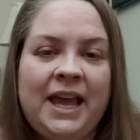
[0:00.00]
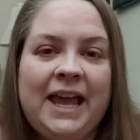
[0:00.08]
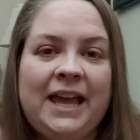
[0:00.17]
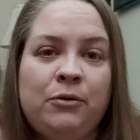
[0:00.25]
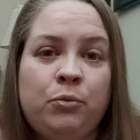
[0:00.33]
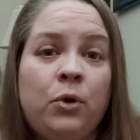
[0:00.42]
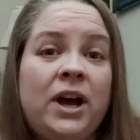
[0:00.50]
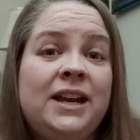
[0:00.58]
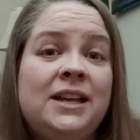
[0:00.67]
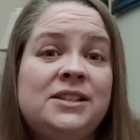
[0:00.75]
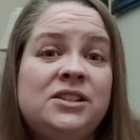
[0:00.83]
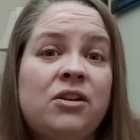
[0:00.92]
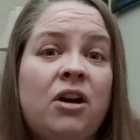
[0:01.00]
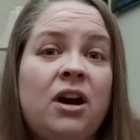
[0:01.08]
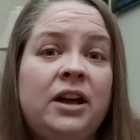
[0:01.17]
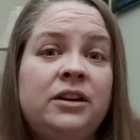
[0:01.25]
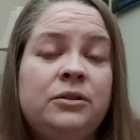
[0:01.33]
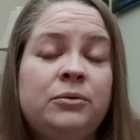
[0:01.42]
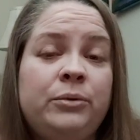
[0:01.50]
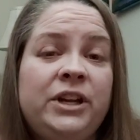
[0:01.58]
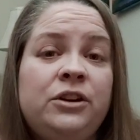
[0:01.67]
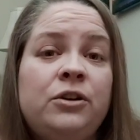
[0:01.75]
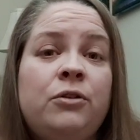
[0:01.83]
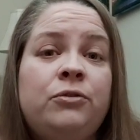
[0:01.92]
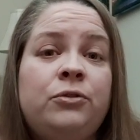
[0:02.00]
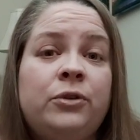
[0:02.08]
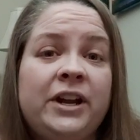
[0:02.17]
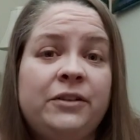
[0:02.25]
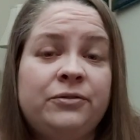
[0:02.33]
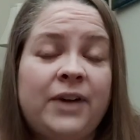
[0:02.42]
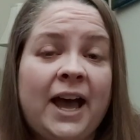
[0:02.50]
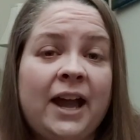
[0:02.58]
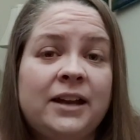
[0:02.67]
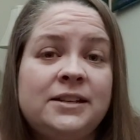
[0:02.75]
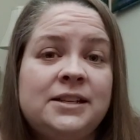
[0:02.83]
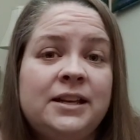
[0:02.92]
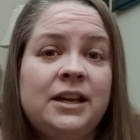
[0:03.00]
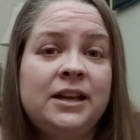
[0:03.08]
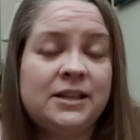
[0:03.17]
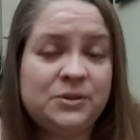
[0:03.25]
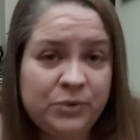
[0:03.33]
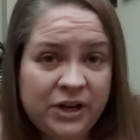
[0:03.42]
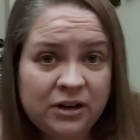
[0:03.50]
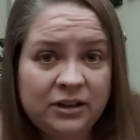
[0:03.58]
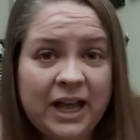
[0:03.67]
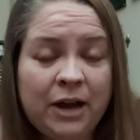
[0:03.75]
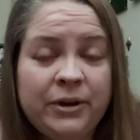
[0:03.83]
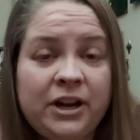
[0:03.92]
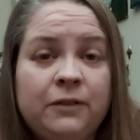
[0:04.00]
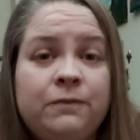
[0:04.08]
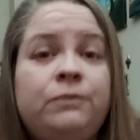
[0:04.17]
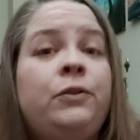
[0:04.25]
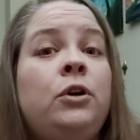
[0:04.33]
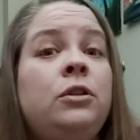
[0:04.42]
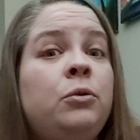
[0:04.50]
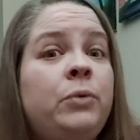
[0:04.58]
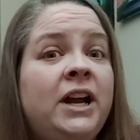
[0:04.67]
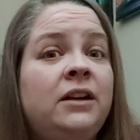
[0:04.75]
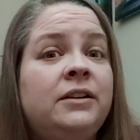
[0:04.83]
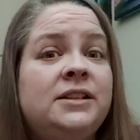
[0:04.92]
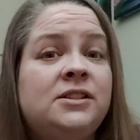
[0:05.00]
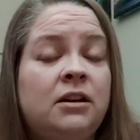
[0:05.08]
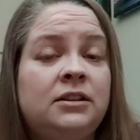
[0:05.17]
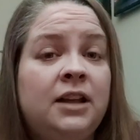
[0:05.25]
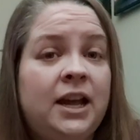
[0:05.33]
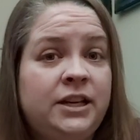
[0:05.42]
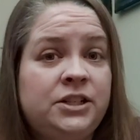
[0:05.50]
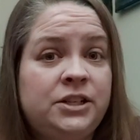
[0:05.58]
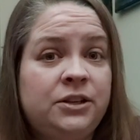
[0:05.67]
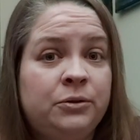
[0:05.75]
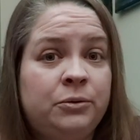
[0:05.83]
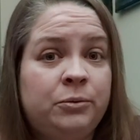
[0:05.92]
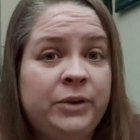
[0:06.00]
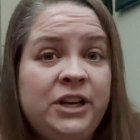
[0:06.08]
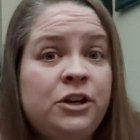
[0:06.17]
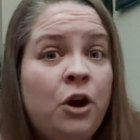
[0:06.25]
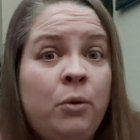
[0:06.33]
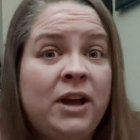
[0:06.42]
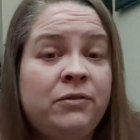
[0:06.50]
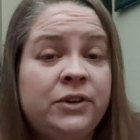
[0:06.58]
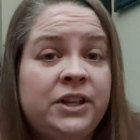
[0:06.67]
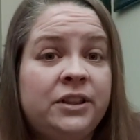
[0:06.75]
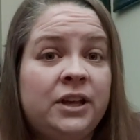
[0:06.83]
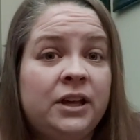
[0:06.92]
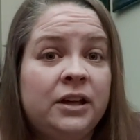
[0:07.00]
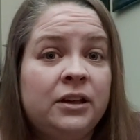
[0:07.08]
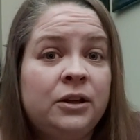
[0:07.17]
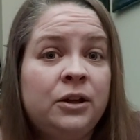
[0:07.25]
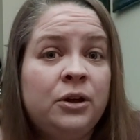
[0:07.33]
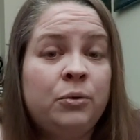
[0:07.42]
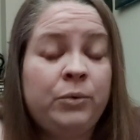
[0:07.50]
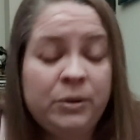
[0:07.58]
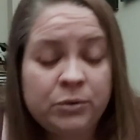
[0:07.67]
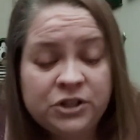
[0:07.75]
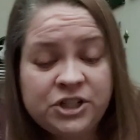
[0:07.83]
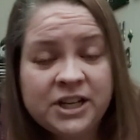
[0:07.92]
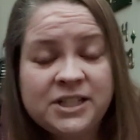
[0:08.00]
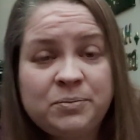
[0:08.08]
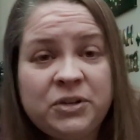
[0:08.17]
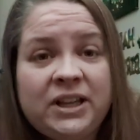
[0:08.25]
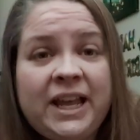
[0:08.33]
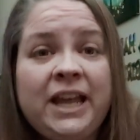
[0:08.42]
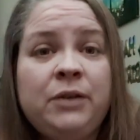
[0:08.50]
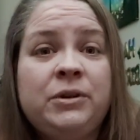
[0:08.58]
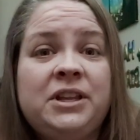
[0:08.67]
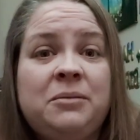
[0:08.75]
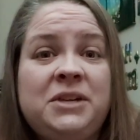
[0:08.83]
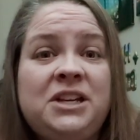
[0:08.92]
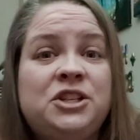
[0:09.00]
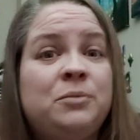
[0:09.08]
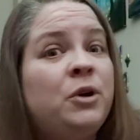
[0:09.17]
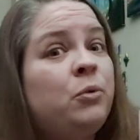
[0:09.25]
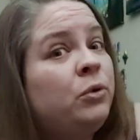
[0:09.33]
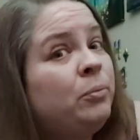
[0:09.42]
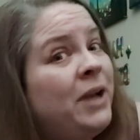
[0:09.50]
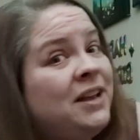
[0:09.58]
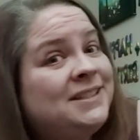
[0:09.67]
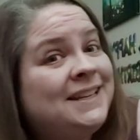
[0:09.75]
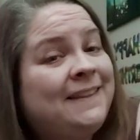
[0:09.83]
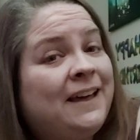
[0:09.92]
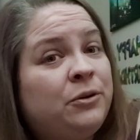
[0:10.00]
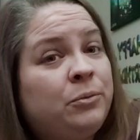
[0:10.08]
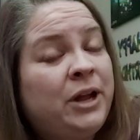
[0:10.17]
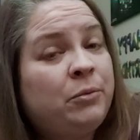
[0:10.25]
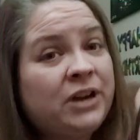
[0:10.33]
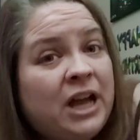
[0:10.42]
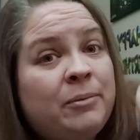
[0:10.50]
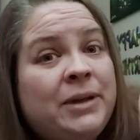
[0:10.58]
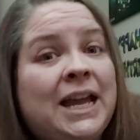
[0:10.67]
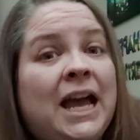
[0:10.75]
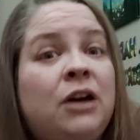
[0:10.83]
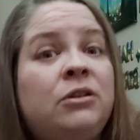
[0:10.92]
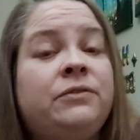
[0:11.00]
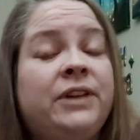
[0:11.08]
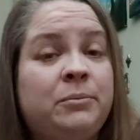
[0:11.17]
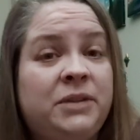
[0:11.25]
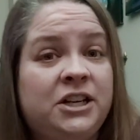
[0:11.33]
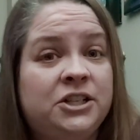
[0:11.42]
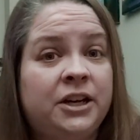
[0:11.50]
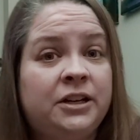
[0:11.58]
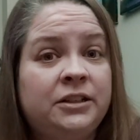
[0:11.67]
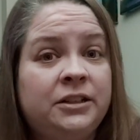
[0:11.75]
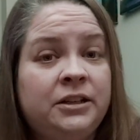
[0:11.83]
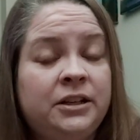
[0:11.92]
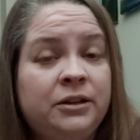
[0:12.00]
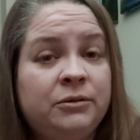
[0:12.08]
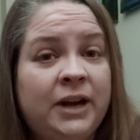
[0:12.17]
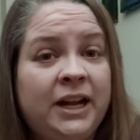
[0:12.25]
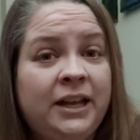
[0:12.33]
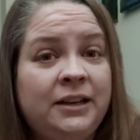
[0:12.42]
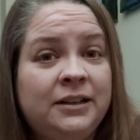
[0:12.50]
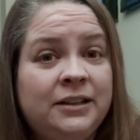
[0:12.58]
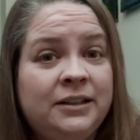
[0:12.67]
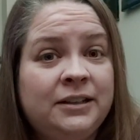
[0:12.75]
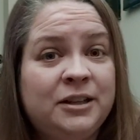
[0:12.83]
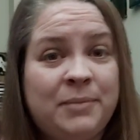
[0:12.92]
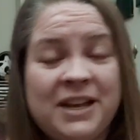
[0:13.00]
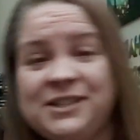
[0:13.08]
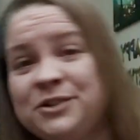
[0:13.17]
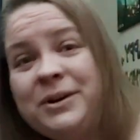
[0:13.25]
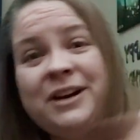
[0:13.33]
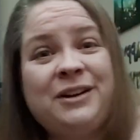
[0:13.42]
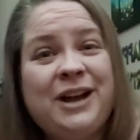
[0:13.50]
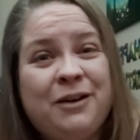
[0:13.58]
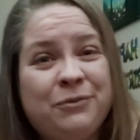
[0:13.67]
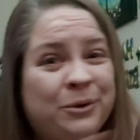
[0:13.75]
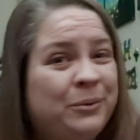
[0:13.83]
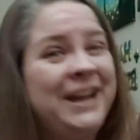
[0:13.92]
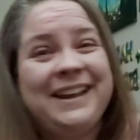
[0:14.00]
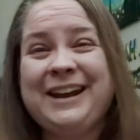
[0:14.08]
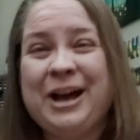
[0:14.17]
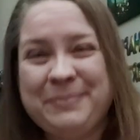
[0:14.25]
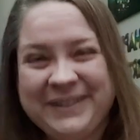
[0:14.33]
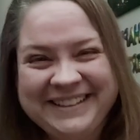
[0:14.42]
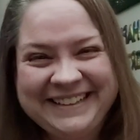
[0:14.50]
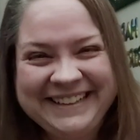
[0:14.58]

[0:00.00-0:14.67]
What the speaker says: And what is God? We know for a fact, because we are allowing our full awareness online too. We know everything. We were just playing with amnesia, but we're melting that away. We're coming out of amnesia. Right? The meds are wearing off. We're waking up.